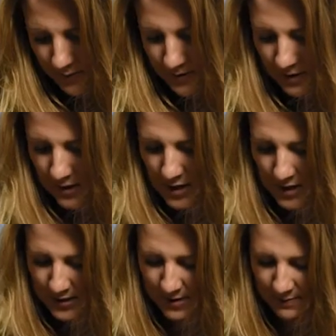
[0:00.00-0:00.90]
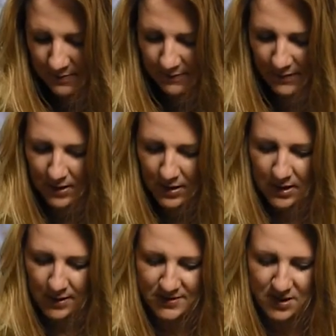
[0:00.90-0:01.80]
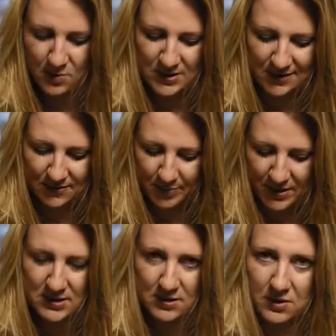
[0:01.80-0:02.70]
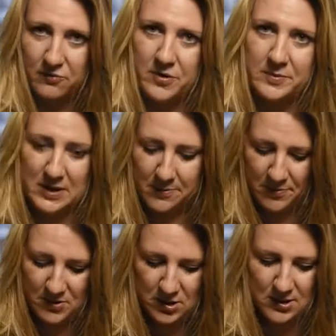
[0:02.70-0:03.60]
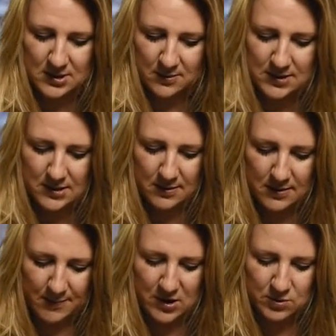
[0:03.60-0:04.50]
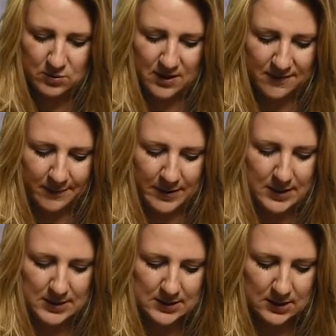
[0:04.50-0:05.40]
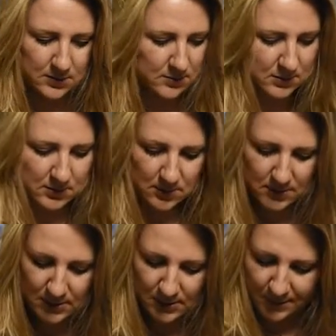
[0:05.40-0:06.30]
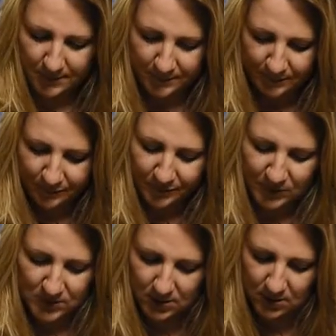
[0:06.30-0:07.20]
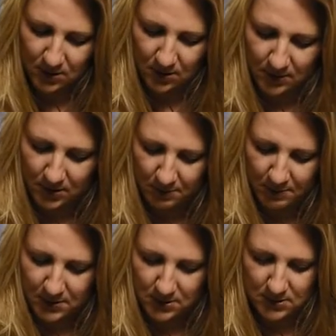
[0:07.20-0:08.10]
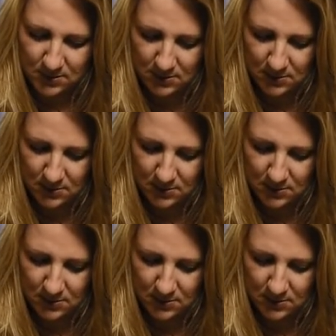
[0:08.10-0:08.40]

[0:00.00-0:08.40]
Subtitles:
I'm just going to guess it. So you want to have the butter room temperature, so it makes your life a bit easier. Just going to cut that up a bit.